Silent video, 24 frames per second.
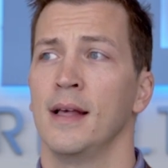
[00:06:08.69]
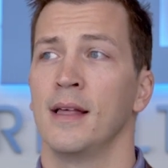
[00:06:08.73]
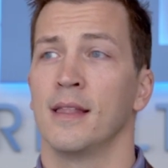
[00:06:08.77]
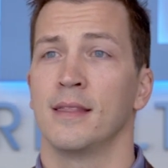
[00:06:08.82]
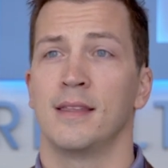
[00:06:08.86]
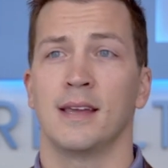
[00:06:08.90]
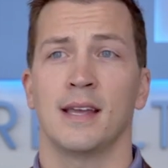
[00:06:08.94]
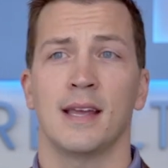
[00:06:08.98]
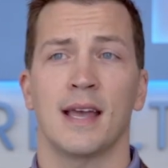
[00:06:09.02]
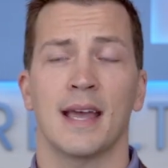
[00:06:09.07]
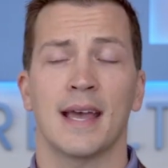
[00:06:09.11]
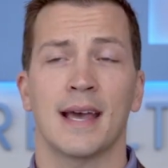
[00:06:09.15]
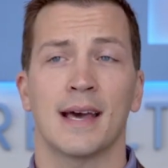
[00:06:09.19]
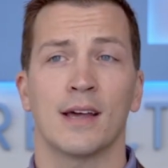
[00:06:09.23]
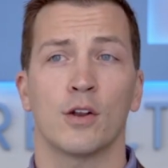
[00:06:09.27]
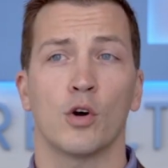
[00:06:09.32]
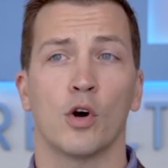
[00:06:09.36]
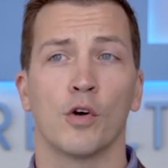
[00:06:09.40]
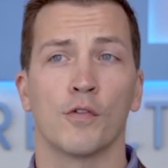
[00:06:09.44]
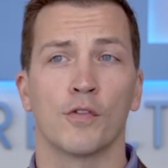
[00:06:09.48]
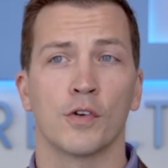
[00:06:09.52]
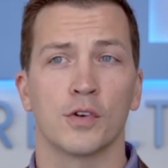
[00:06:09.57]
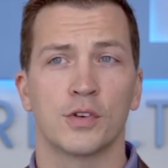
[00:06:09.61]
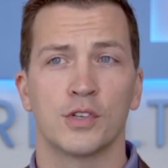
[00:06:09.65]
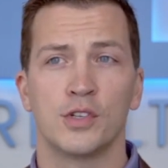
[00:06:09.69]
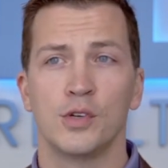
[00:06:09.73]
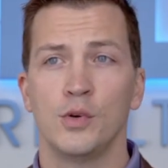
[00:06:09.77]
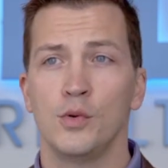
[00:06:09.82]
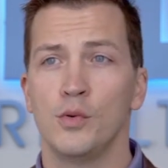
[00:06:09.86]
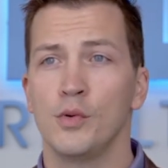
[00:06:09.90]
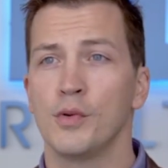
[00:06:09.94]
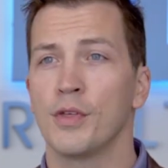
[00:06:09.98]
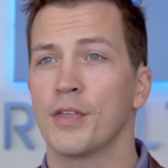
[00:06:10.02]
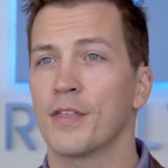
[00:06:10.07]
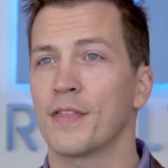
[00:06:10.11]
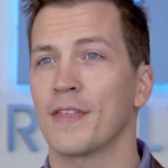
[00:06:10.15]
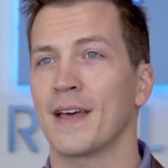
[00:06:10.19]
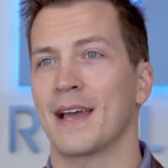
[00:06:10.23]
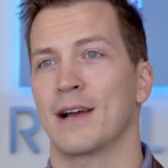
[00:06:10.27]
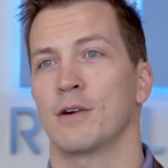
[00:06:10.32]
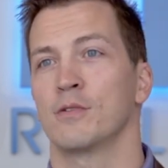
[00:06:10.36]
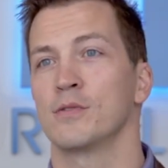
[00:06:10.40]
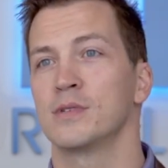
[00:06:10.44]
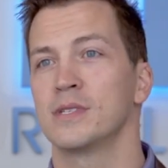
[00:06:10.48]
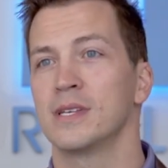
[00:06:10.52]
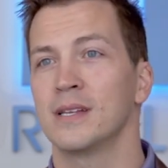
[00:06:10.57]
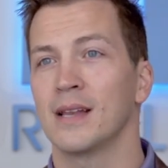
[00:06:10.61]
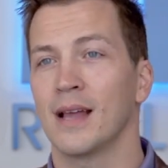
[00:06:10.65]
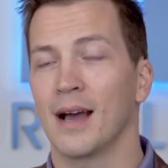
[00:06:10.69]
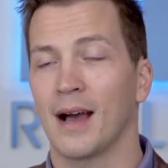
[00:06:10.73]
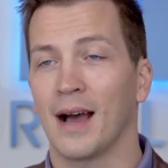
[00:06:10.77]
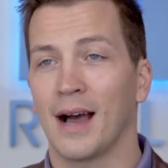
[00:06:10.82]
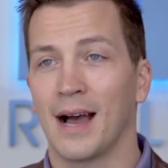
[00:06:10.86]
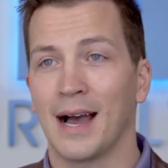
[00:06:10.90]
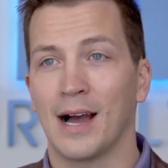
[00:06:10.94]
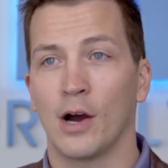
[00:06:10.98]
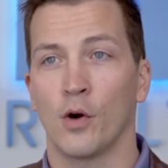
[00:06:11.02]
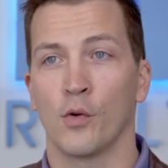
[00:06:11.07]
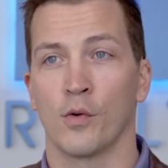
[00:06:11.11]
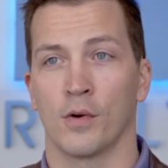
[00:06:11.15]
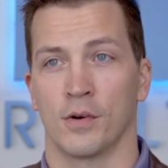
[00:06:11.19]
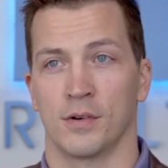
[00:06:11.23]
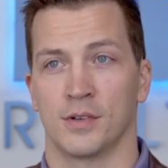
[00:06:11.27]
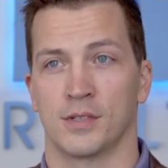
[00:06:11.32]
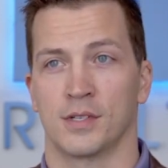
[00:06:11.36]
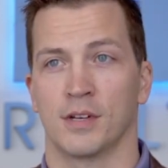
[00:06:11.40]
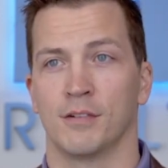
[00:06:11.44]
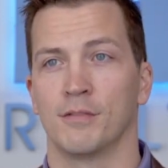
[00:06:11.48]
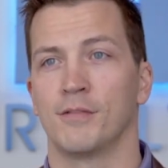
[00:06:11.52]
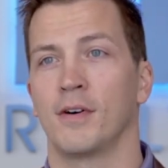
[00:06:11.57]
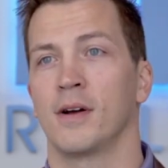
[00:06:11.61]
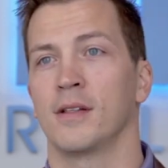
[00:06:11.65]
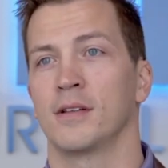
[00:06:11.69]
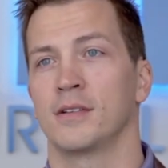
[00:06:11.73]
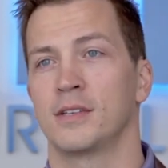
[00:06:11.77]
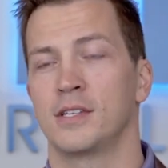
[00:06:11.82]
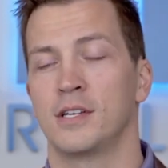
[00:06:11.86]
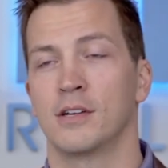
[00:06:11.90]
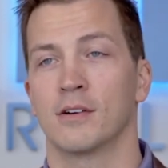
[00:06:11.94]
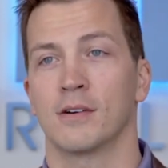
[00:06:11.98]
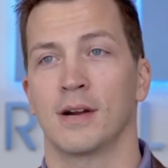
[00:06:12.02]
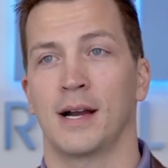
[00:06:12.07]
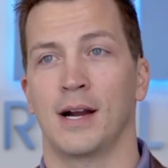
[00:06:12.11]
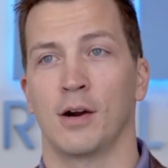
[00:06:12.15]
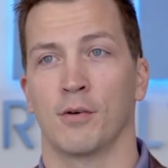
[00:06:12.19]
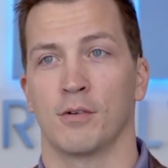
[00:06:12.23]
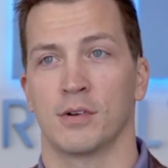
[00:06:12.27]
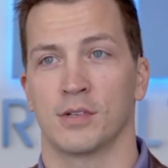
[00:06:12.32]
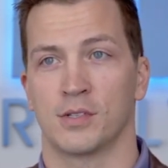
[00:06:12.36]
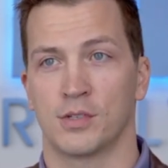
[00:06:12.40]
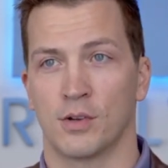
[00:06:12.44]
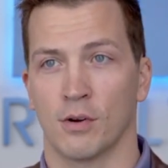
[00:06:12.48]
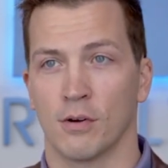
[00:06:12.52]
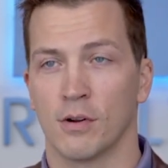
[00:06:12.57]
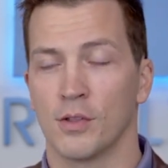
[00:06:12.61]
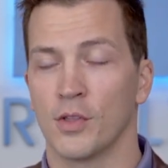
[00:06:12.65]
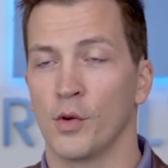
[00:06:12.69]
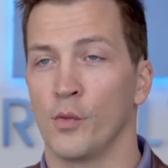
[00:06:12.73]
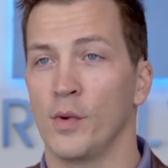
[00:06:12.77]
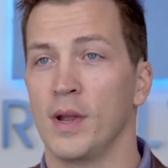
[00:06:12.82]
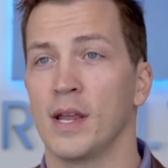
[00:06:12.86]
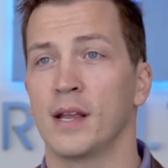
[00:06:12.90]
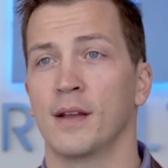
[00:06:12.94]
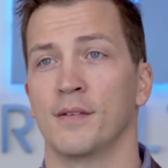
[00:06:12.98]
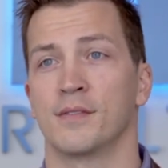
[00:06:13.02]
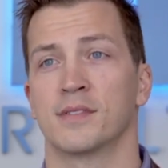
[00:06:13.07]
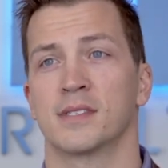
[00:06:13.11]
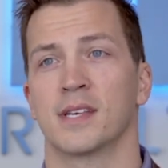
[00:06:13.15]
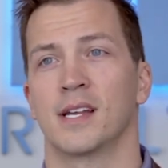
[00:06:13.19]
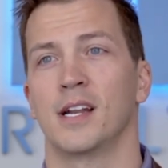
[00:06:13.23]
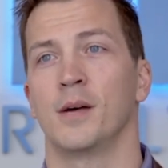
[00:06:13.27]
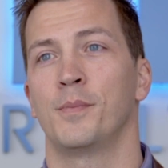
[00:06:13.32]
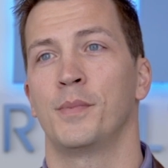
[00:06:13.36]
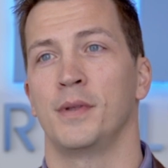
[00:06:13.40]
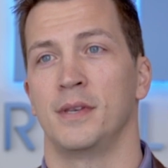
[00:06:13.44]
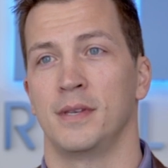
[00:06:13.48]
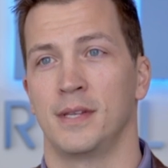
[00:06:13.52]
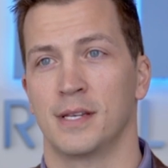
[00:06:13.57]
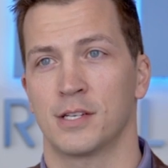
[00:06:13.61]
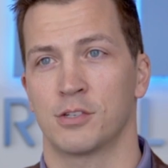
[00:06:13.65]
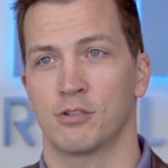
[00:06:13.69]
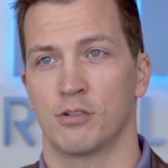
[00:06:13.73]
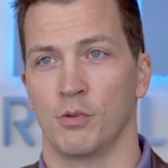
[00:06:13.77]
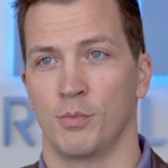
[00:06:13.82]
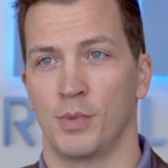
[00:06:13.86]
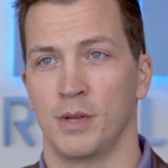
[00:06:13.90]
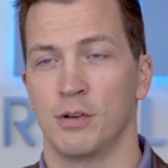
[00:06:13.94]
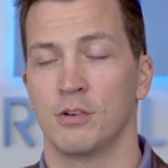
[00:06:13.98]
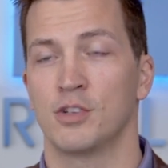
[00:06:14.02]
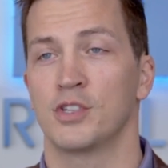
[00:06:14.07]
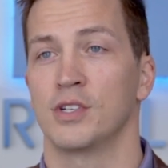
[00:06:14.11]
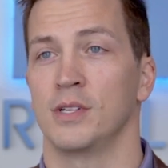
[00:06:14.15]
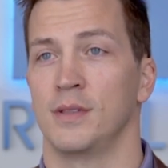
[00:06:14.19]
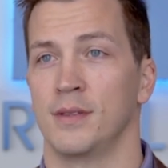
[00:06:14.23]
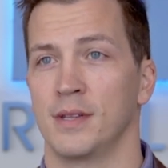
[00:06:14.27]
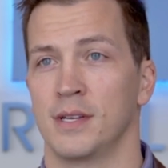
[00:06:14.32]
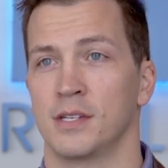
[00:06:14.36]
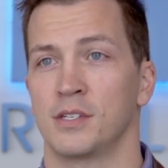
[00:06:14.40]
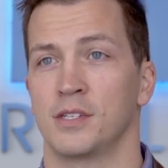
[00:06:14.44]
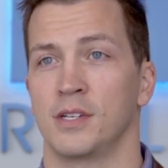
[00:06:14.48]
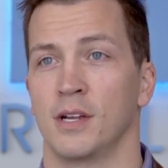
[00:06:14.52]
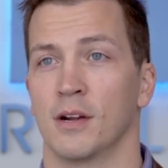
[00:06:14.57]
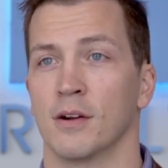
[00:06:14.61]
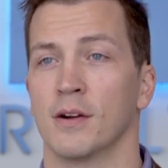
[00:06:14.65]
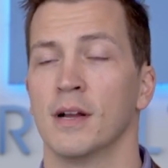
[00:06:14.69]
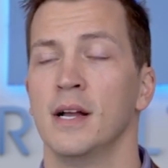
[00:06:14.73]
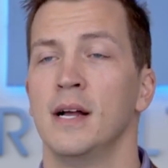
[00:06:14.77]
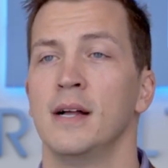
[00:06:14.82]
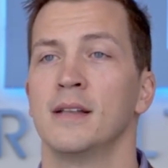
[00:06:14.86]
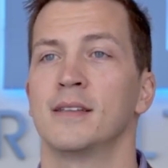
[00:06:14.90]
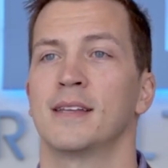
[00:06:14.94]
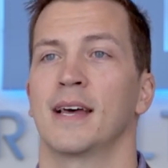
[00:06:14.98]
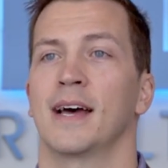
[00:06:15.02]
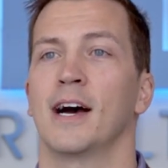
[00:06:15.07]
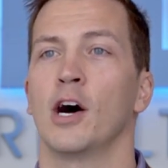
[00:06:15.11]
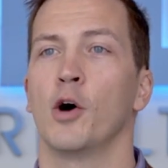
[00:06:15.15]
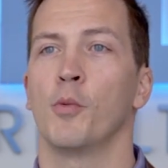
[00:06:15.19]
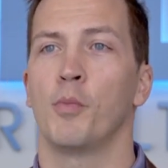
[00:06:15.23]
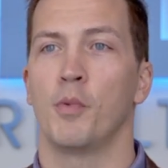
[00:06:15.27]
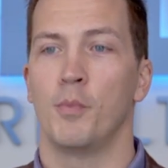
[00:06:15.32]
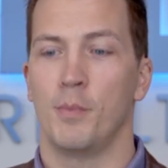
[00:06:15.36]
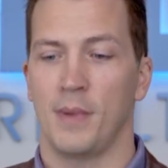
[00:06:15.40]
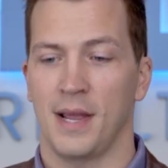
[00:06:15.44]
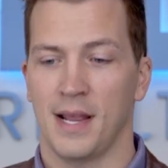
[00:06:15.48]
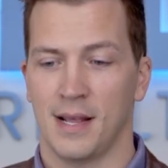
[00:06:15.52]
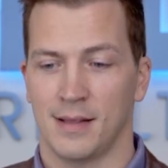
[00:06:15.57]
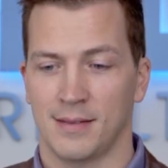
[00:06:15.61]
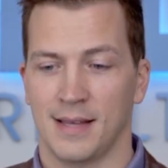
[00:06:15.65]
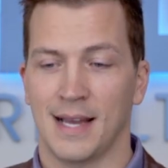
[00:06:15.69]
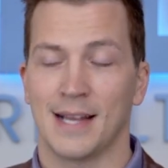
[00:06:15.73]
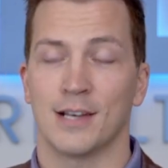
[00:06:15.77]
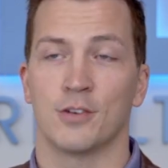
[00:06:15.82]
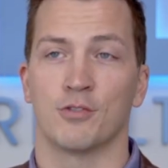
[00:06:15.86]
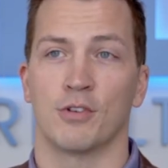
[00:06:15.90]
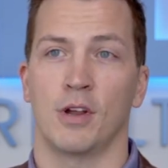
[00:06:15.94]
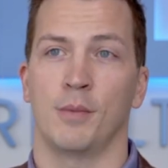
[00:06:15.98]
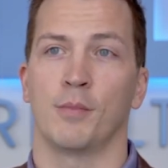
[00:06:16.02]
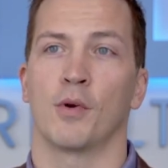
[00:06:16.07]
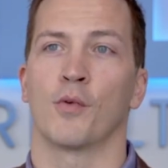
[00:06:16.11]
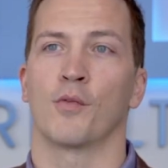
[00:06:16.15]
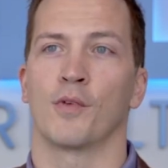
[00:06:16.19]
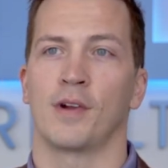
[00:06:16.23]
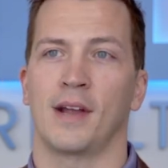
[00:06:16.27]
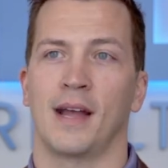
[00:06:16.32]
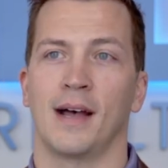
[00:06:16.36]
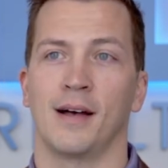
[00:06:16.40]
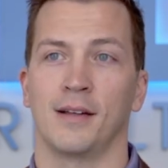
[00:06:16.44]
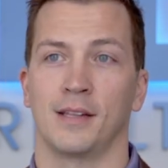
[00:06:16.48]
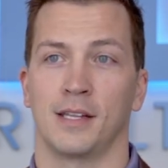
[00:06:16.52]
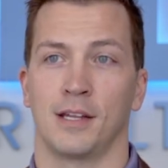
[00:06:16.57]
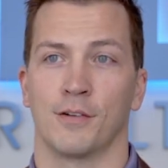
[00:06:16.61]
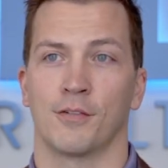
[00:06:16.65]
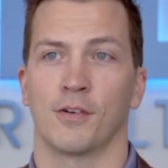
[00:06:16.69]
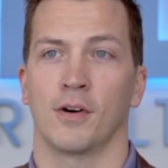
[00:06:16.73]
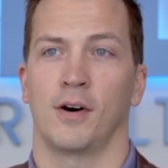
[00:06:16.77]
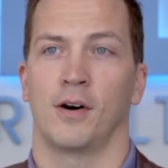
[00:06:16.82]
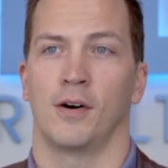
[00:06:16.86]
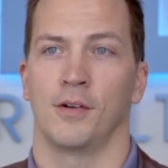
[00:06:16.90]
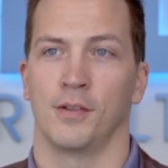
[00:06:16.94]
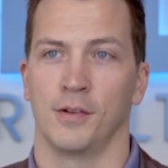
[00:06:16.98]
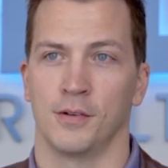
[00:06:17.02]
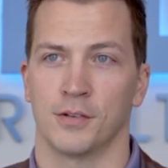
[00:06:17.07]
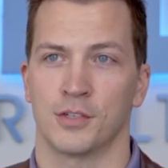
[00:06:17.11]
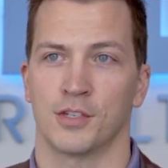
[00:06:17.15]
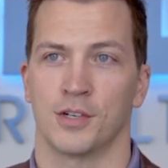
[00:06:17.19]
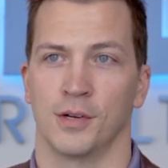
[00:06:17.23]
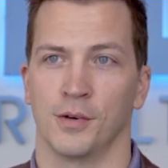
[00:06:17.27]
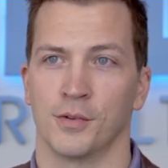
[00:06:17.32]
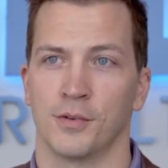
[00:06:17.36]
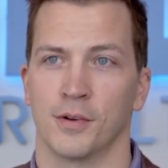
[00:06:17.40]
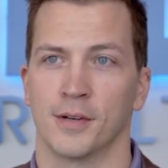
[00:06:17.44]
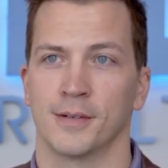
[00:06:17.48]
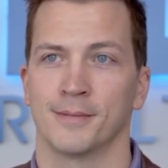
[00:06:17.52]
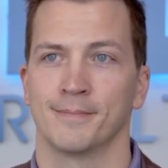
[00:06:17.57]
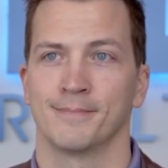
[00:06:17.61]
They had over 2,000 hours of volunteer hours during the week of setup and distribution this year to help make that dream a reality for all those children.